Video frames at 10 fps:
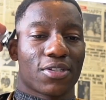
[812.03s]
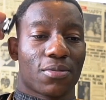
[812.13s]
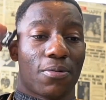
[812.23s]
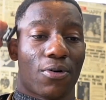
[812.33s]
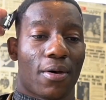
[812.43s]
of
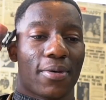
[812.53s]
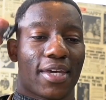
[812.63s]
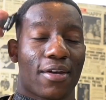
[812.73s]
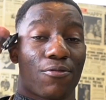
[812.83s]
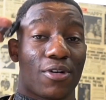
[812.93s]
support that I've been
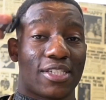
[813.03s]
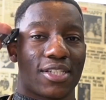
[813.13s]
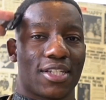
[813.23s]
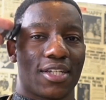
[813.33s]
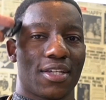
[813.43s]
getting
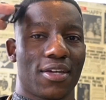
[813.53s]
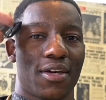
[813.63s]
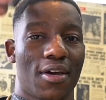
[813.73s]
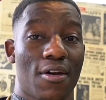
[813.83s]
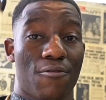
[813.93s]
recently
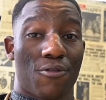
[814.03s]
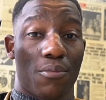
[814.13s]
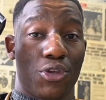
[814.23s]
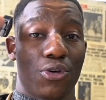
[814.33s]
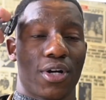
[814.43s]

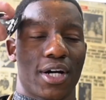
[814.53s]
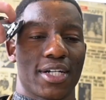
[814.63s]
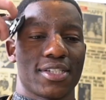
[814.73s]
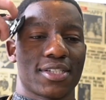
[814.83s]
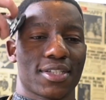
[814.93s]
from you
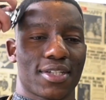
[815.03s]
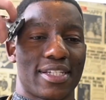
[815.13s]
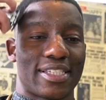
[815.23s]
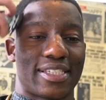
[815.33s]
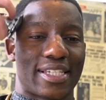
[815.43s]
guys
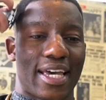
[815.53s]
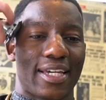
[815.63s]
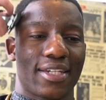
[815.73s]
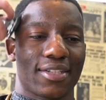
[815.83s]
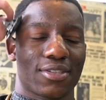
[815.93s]
is
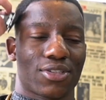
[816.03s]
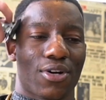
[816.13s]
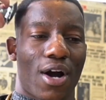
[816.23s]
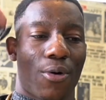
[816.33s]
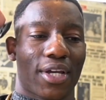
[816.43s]
insane.
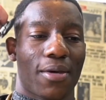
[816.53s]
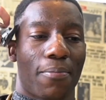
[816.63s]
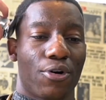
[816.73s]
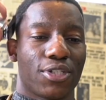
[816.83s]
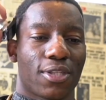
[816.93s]
So I want to
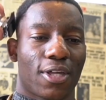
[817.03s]
keep pushing